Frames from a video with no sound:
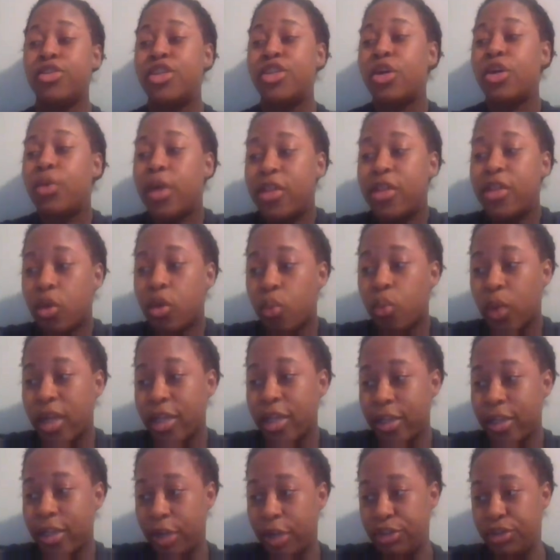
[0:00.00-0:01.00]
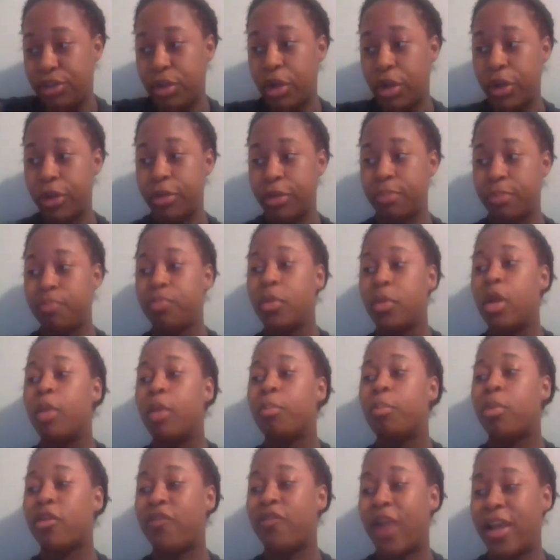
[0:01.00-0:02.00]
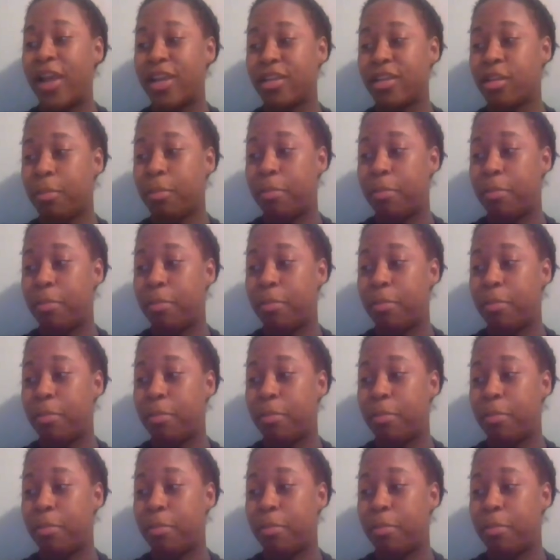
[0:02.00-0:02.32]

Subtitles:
So in the read aloud you heard, providing